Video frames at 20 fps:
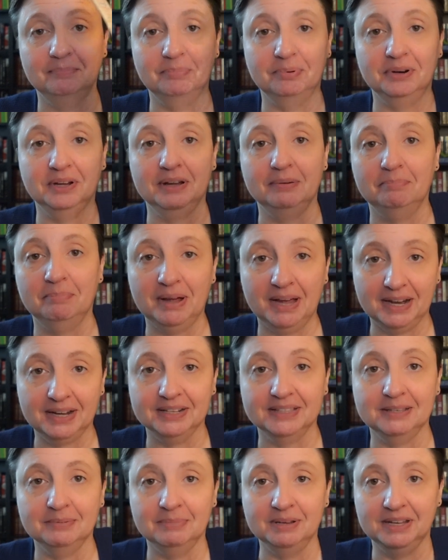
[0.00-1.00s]
and putting it back
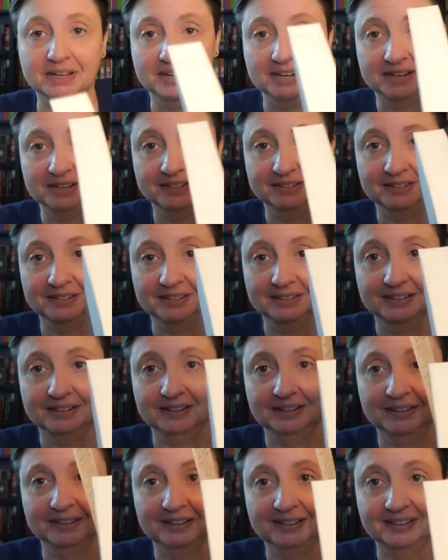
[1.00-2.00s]
at the beginning
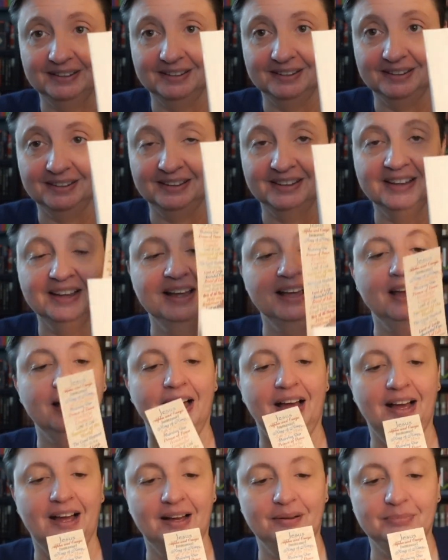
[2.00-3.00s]

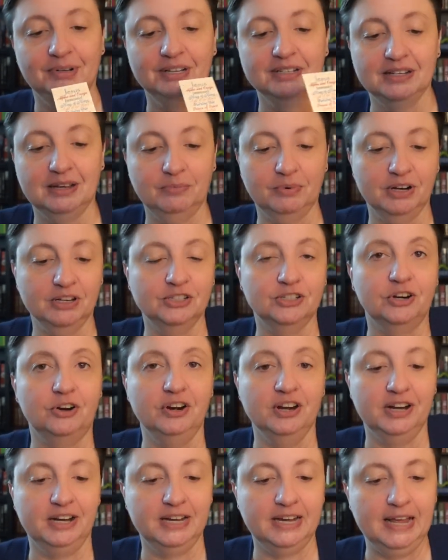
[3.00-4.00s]
because um, I want to start
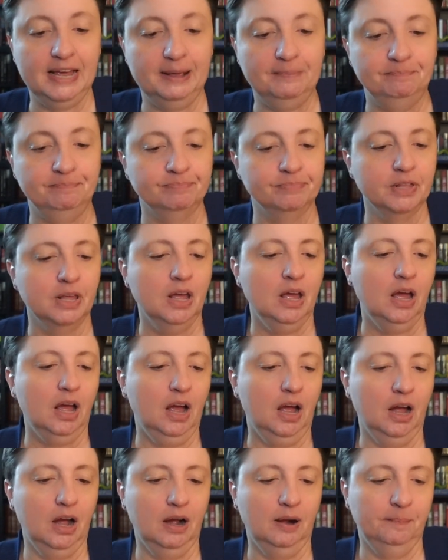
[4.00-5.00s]
it again.
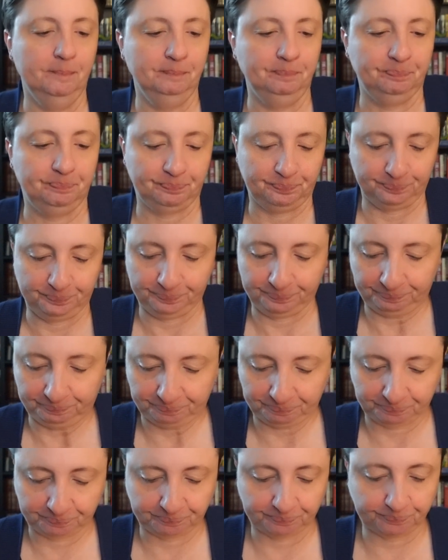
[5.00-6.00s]
Um,
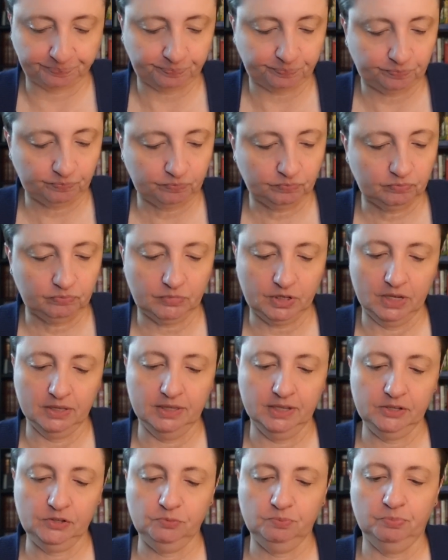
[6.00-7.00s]

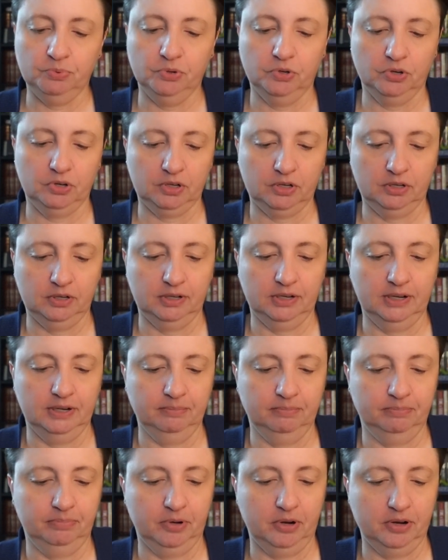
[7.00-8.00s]
this book, and I
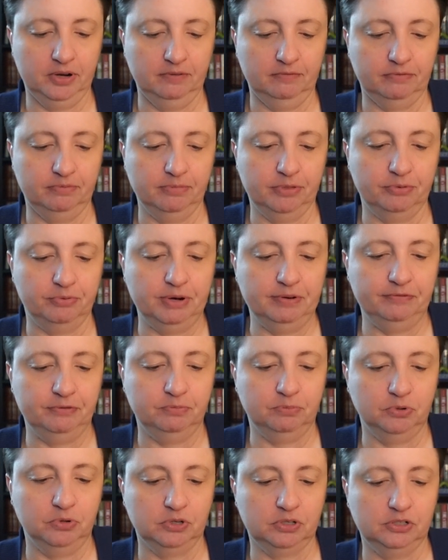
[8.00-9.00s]
bought it from Thrift
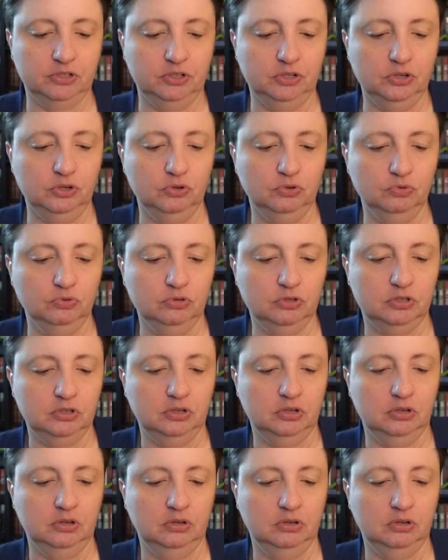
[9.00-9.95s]
Books used.